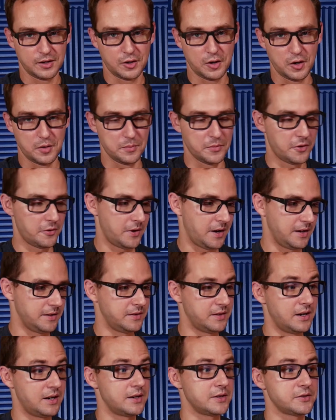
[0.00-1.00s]
combo right
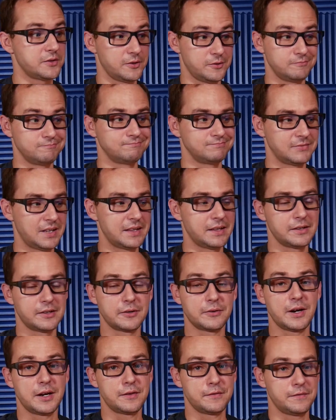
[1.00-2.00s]
there. So
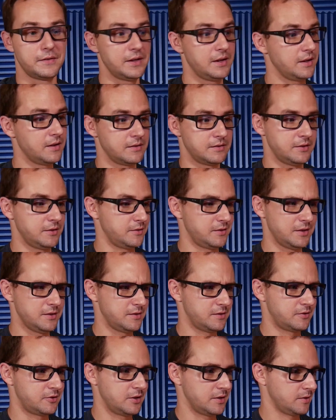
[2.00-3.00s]
another great fig.
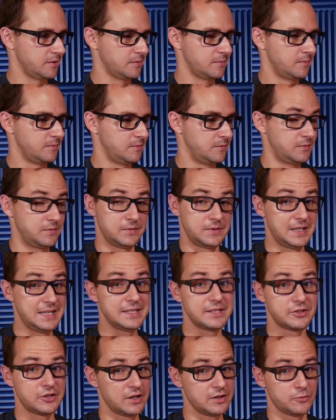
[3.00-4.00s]

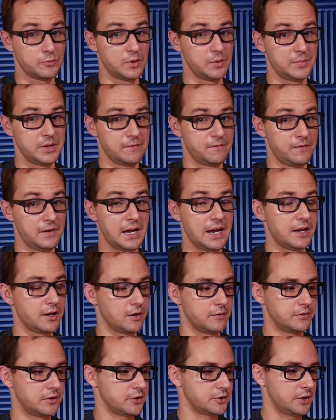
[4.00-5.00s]
These just will be flying
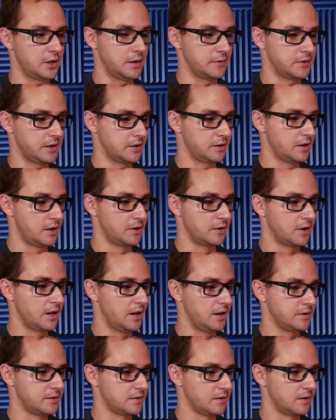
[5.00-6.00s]
off the shelves, I tell you
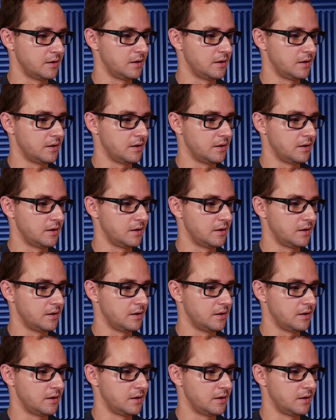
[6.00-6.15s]
guys.